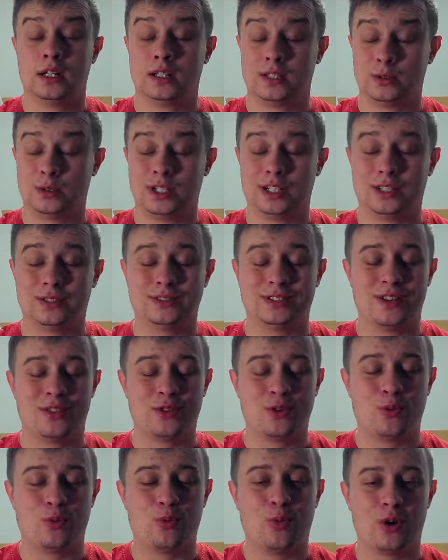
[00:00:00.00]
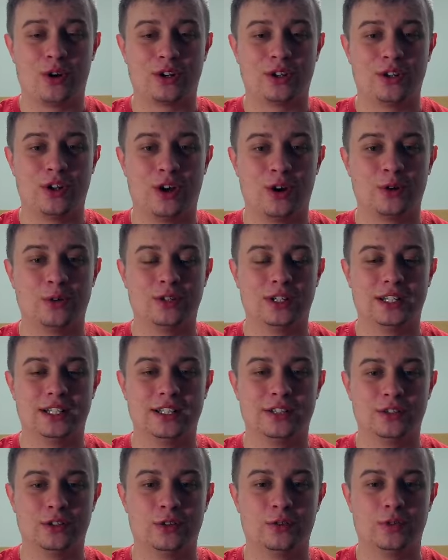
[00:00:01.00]
well, the one and only
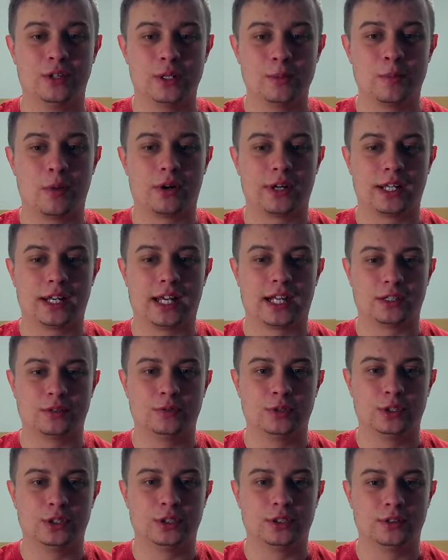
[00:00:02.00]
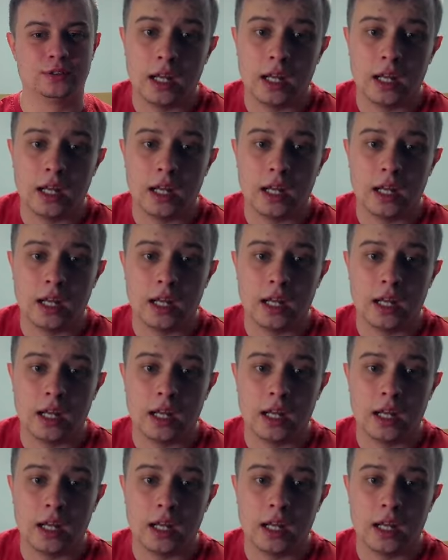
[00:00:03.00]
lovely Bonnie Langford.